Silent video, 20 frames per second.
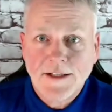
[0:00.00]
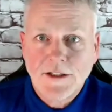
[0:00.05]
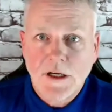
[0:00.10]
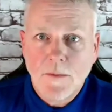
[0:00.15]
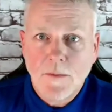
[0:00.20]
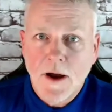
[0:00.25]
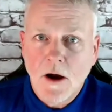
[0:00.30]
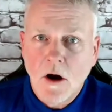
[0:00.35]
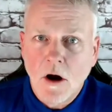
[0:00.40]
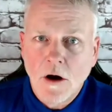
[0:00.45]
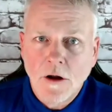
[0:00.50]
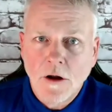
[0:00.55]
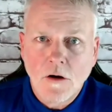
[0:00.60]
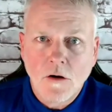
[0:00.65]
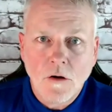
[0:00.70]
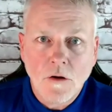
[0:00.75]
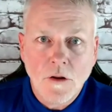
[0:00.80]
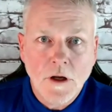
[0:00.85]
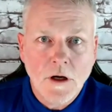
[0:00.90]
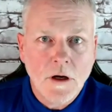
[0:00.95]
in my
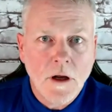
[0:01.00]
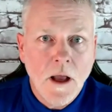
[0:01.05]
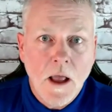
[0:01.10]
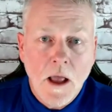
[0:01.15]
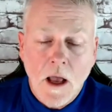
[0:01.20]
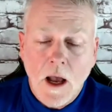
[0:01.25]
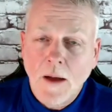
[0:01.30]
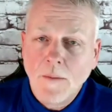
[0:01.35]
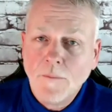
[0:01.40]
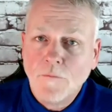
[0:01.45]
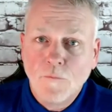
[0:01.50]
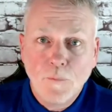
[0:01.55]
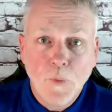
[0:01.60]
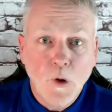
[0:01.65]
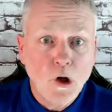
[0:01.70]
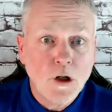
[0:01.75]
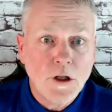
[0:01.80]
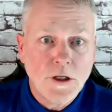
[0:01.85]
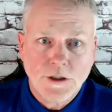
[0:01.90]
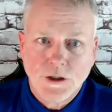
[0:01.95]
article, I'm
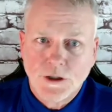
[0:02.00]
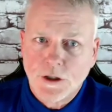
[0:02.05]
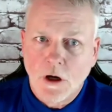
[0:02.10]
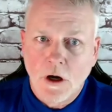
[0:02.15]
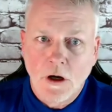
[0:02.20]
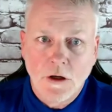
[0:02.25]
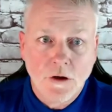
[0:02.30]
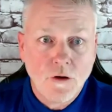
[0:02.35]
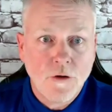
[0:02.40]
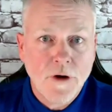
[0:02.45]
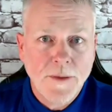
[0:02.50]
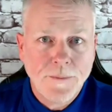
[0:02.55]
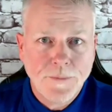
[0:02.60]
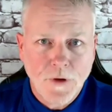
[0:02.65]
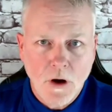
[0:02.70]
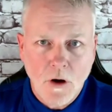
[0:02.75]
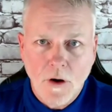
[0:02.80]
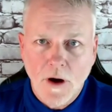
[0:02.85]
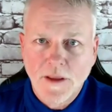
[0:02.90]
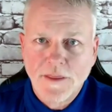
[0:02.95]
bullish on
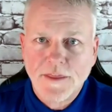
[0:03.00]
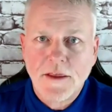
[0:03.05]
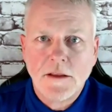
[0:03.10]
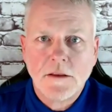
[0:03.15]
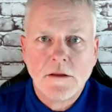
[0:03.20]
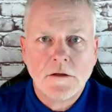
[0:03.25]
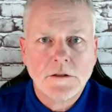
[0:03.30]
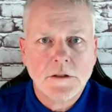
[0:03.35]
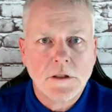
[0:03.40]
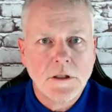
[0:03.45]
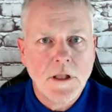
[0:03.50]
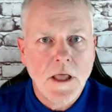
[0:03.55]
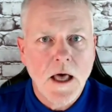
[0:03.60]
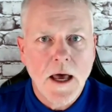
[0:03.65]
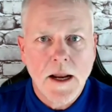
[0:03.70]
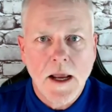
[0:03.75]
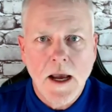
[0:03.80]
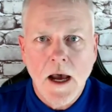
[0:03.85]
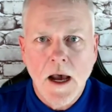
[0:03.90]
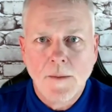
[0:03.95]
crypto. I think there's a
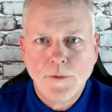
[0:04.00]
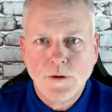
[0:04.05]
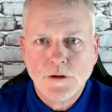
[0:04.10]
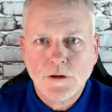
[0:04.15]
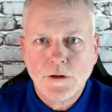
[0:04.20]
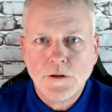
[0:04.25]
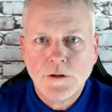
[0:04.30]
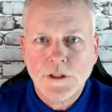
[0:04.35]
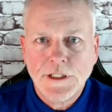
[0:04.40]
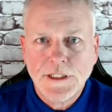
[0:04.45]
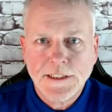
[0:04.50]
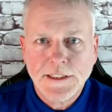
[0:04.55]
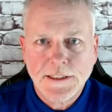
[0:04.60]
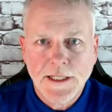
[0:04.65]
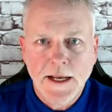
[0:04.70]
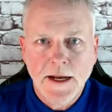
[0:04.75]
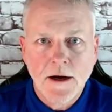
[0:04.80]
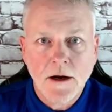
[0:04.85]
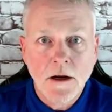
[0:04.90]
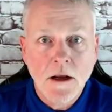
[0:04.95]
lot of opportunities
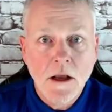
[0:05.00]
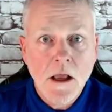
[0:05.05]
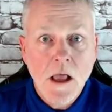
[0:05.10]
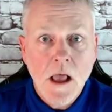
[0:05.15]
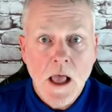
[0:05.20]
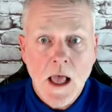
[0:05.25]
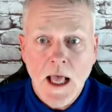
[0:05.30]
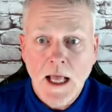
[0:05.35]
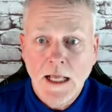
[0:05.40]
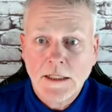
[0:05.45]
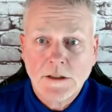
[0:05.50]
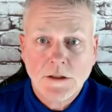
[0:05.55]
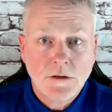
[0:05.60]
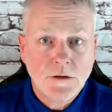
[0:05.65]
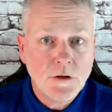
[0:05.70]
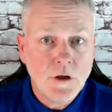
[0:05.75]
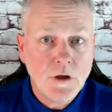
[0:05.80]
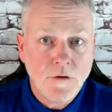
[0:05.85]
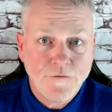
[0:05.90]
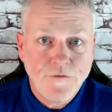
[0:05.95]
there. As
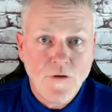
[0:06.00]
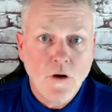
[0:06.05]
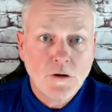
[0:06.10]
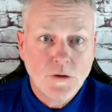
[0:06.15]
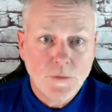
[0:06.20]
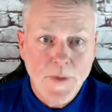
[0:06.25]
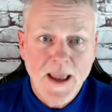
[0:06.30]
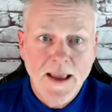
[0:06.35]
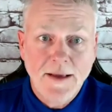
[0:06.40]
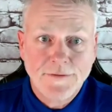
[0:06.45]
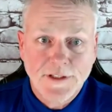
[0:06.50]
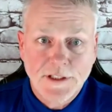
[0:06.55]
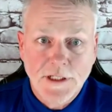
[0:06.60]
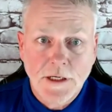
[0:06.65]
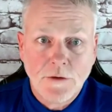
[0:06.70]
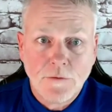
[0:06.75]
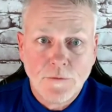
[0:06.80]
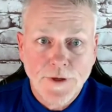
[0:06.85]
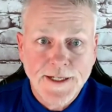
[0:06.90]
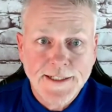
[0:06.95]
you know, folks may have
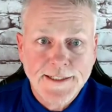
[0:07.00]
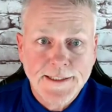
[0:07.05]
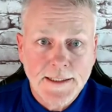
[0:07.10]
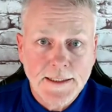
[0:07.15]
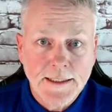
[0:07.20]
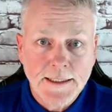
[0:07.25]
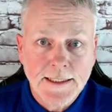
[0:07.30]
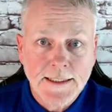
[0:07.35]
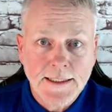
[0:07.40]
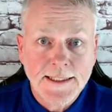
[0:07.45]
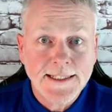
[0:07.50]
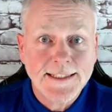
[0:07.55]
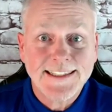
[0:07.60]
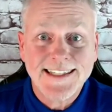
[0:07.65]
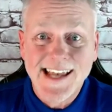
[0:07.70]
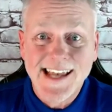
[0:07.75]
seen recently, these